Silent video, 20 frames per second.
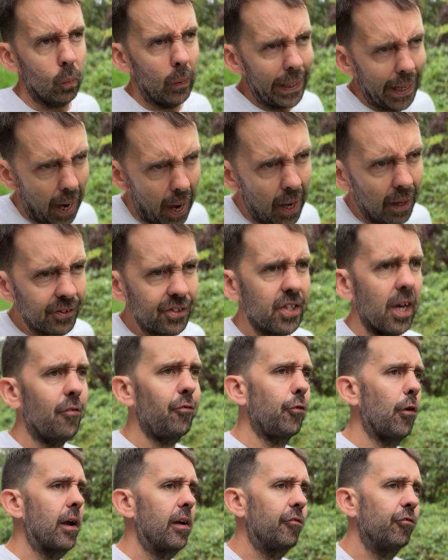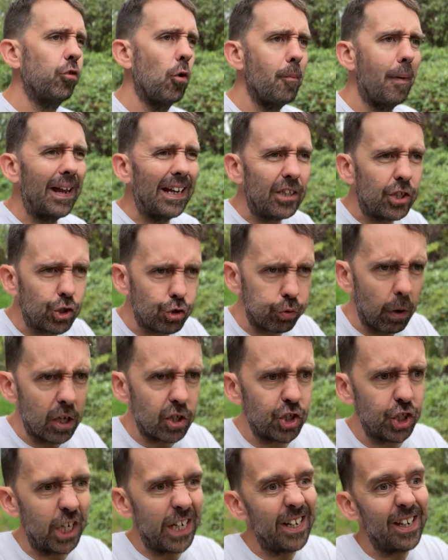We are suffering from a
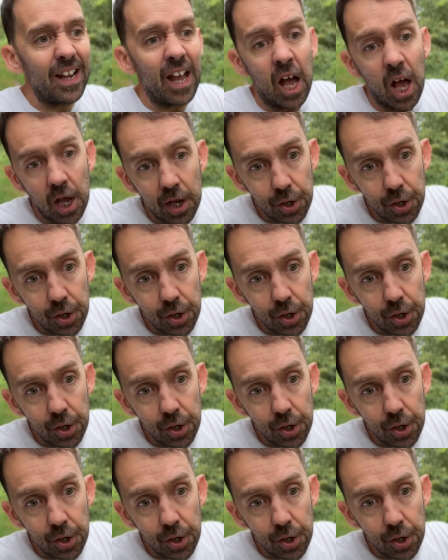drudgy,